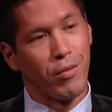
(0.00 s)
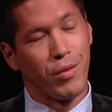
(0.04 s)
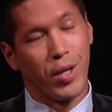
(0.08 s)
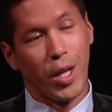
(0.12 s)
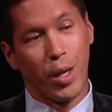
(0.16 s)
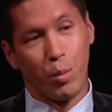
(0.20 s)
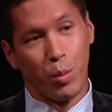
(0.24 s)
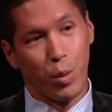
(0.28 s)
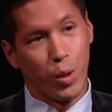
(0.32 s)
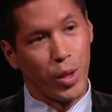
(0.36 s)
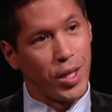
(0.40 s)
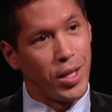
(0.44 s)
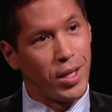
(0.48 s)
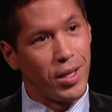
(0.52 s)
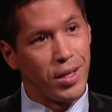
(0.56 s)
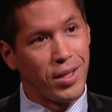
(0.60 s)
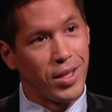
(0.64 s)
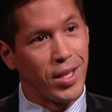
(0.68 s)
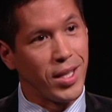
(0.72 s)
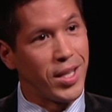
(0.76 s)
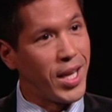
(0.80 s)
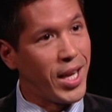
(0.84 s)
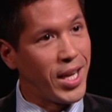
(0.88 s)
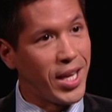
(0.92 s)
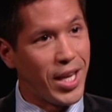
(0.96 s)

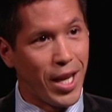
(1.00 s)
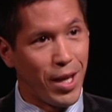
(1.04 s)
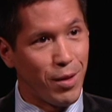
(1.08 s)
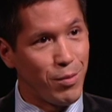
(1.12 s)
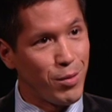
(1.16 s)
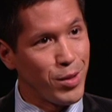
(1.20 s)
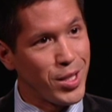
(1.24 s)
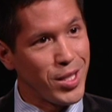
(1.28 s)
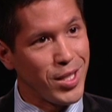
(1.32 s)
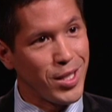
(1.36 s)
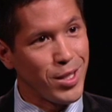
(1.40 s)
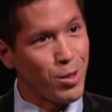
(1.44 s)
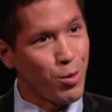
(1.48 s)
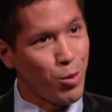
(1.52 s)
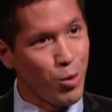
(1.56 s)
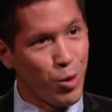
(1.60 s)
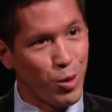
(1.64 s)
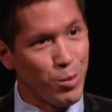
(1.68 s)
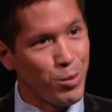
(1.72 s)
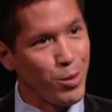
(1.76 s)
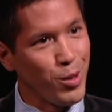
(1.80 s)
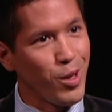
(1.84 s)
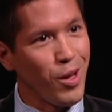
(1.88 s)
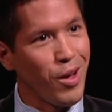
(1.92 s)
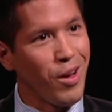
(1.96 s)
They gave us this
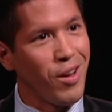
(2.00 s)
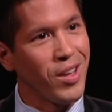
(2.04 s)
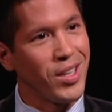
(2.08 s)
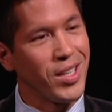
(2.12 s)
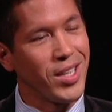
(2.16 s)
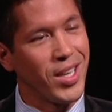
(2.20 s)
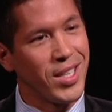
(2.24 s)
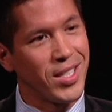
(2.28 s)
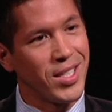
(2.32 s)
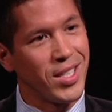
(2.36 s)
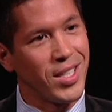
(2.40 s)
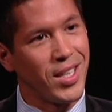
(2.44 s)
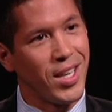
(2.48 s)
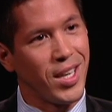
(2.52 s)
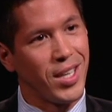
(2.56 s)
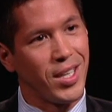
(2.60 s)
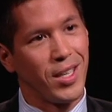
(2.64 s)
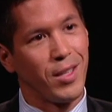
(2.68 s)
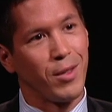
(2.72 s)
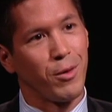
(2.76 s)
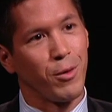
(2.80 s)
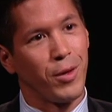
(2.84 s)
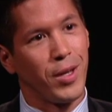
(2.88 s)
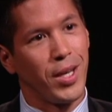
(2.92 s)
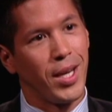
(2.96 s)
horrible law in
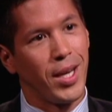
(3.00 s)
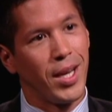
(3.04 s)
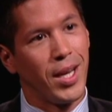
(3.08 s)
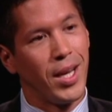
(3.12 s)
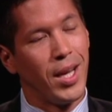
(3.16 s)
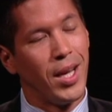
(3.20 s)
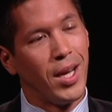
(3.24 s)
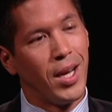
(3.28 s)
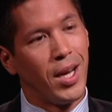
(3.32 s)
1993.